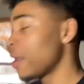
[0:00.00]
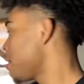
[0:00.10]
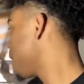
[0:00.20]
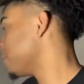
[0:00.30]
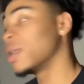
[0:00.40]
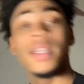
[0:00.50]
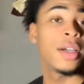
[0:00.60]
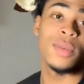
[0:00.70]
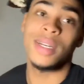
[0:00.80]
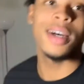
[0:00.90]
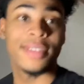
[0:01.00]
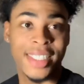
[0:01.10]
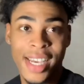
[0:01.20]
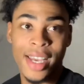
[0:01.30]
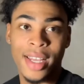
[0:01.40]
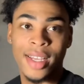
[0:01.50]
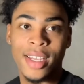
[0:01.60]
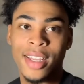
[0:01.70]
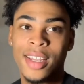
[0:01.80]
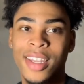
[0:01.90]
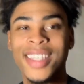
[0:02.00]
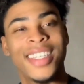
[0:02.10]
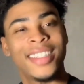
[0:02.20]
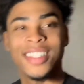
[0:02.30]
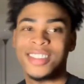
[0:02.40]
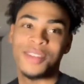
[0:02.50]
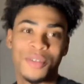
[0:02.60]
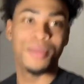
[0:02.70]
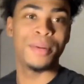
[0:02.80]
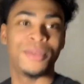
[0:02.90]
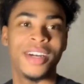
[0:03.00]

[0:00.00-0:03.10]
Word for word: But look, enough said. Let's hit the gym with my boy